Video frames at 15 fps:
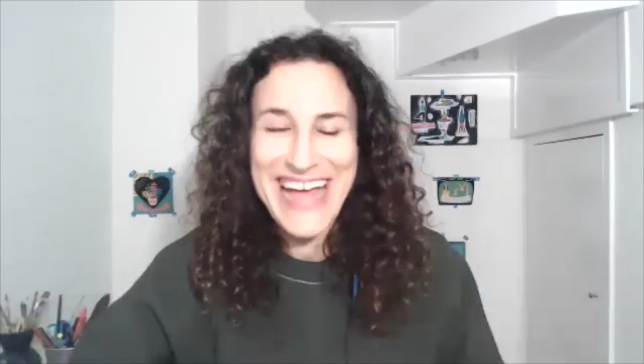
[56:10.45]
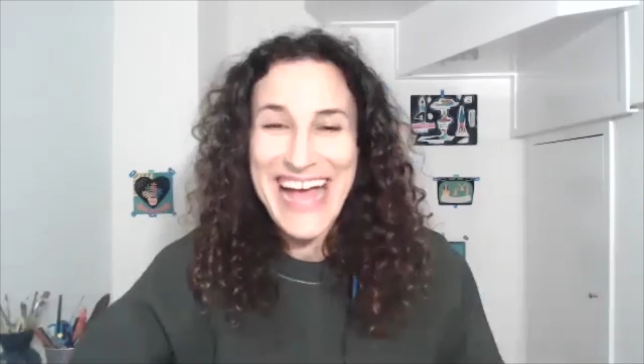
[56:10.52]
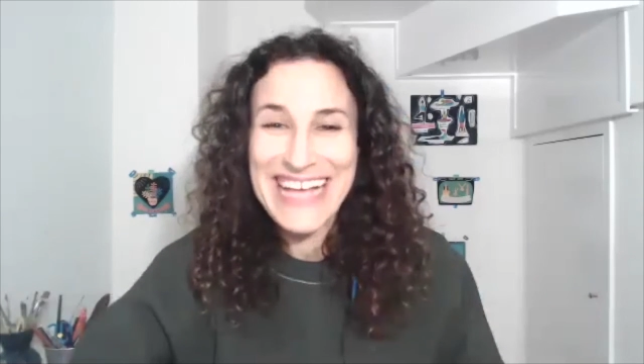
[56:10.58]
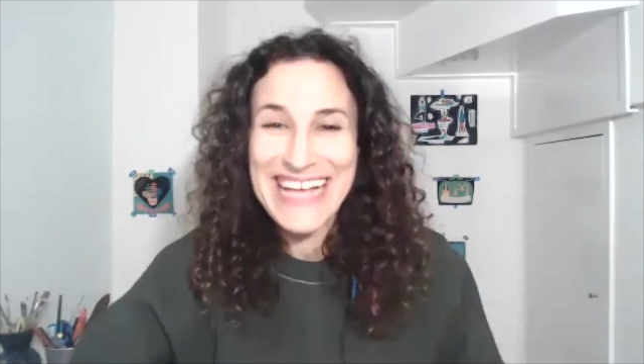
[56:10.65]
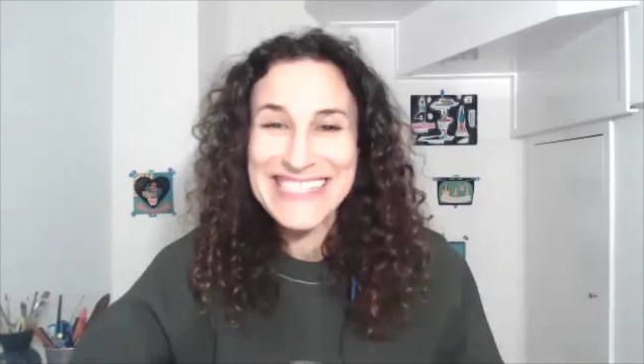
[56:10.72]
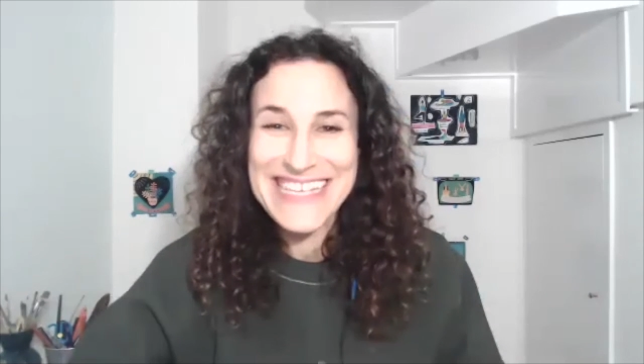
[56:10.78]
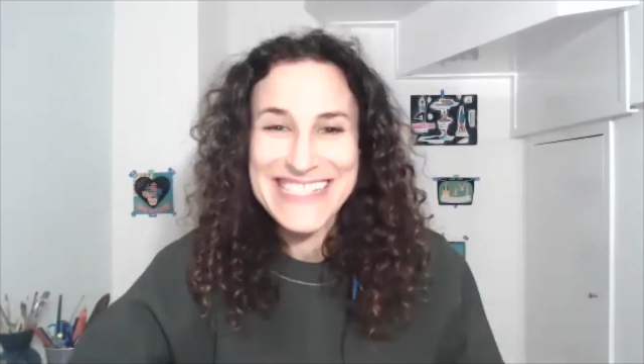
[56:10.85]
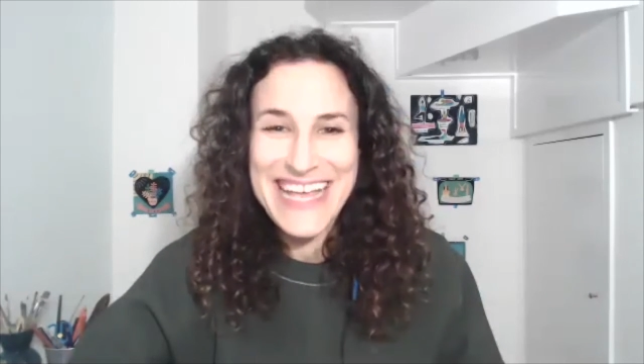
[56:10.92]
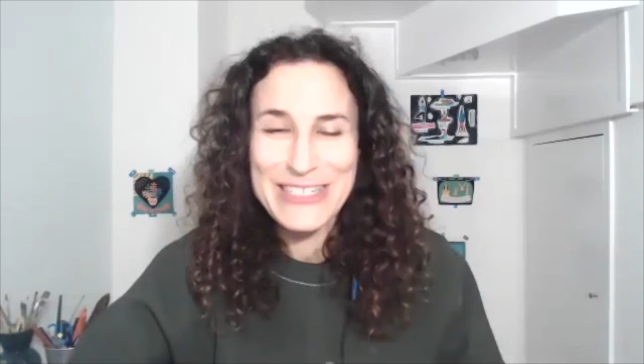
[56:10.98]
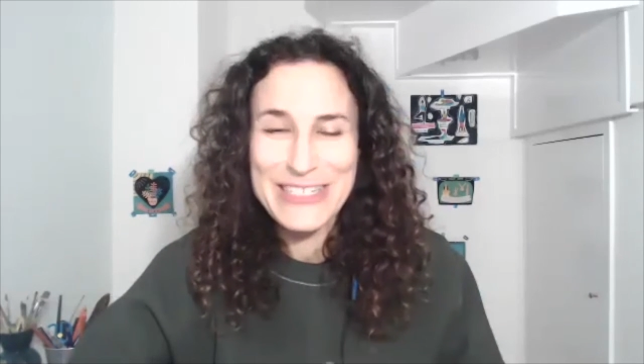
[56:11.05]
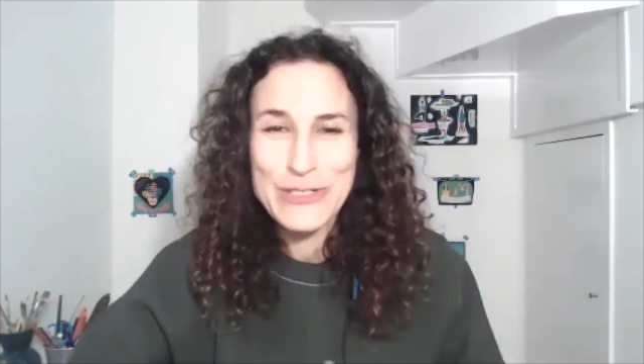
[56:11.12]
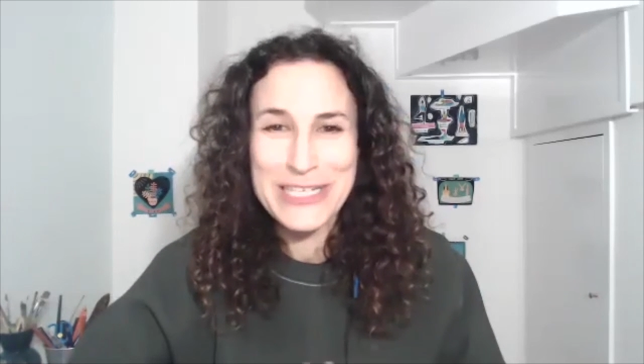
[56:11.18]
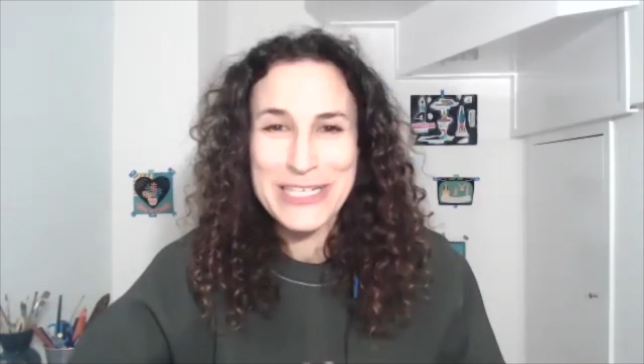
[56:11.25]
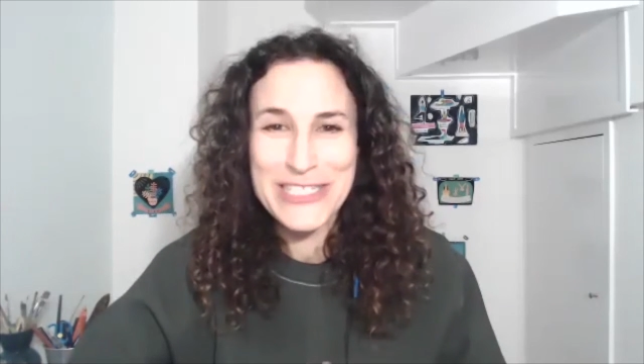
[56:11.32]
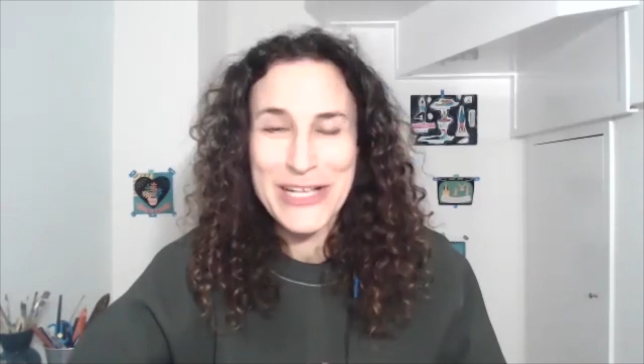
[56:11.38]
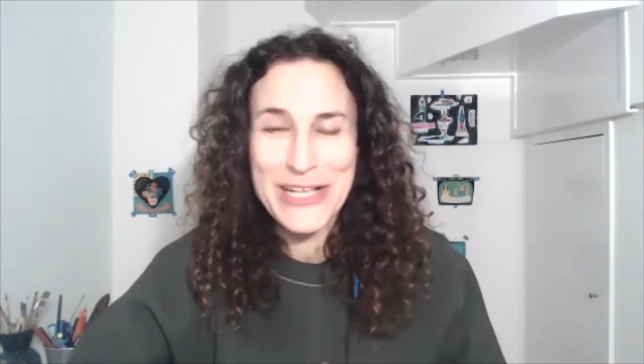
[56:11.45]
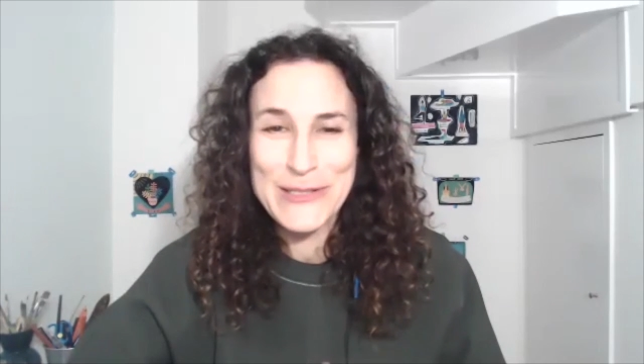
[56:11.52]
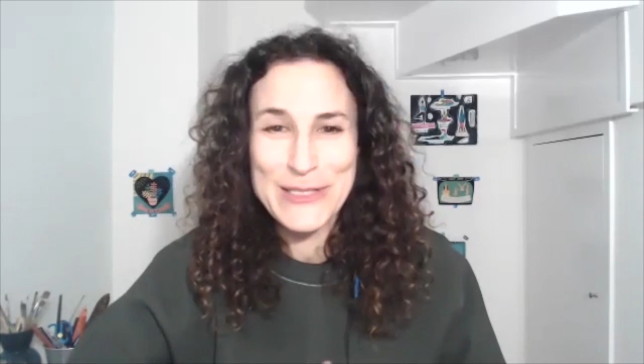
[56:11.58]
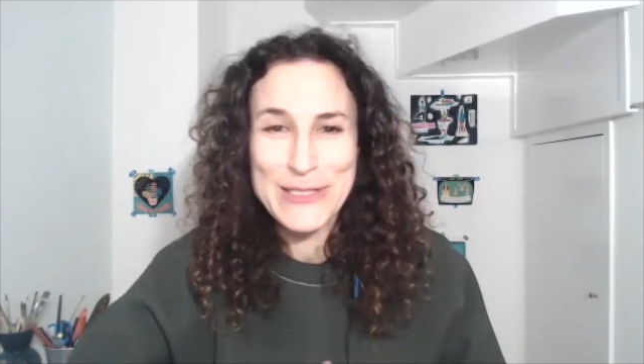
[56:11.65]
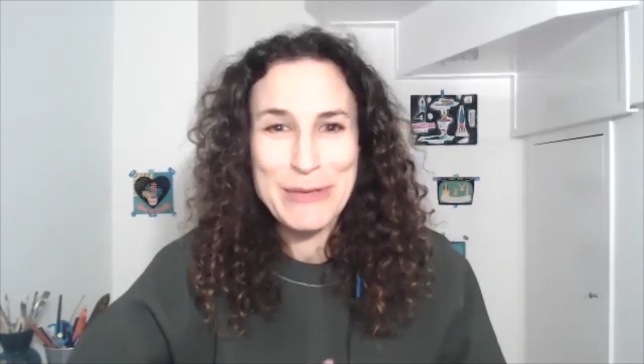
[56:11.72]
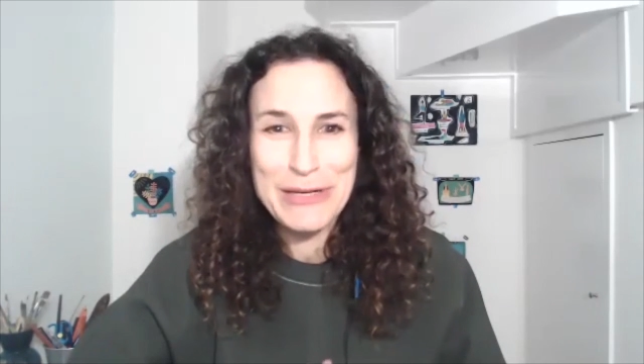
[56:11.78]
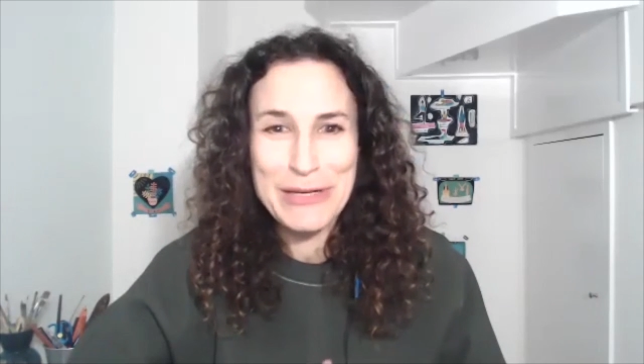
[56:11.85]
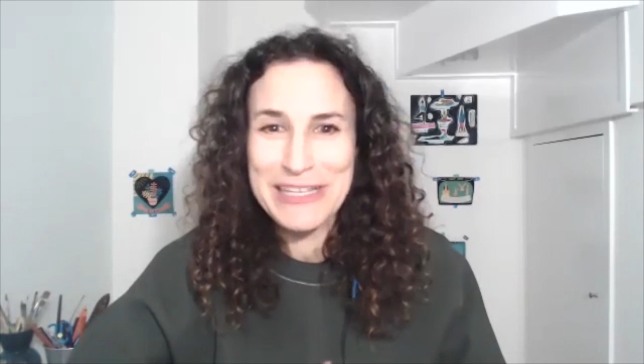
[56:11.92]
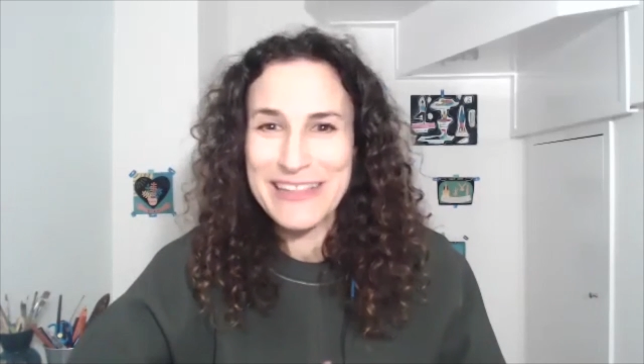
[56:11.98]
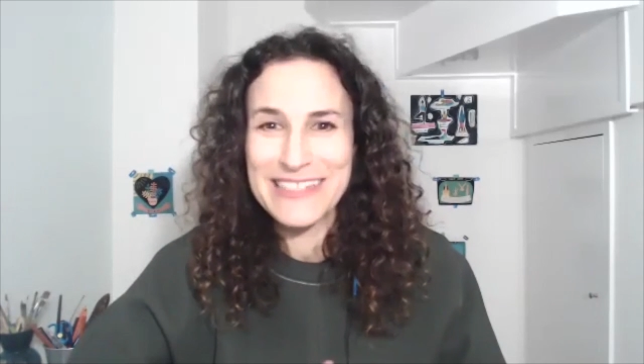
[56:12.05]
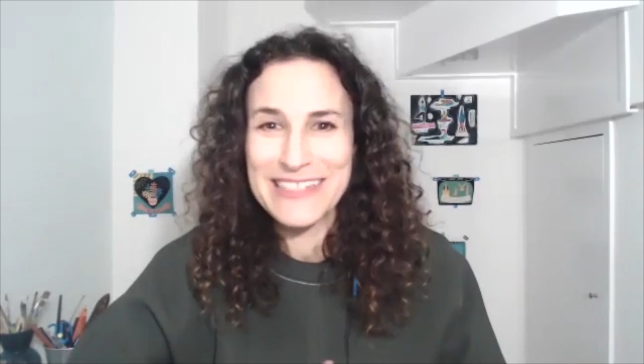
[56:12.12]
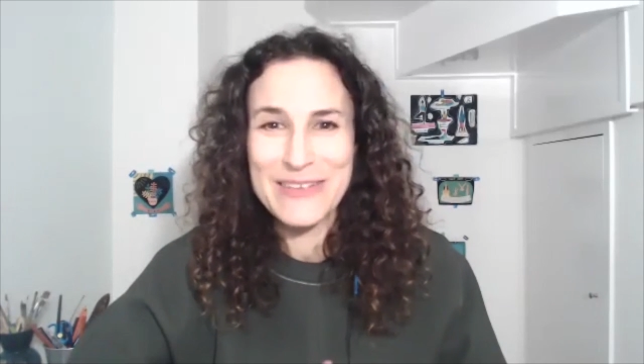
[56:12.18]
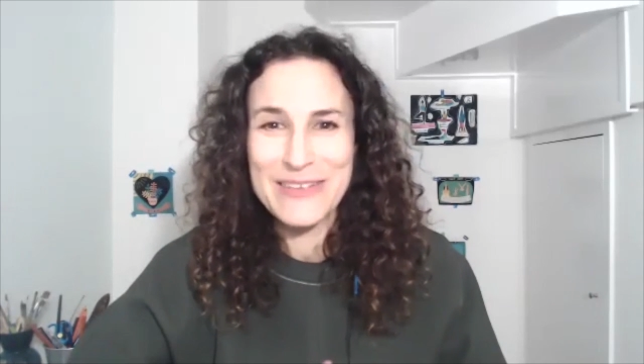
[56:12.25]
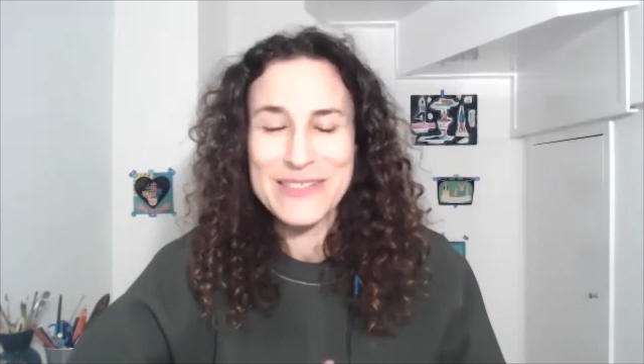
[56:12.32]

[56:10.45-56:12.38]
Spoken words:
access that and join Shelley's community.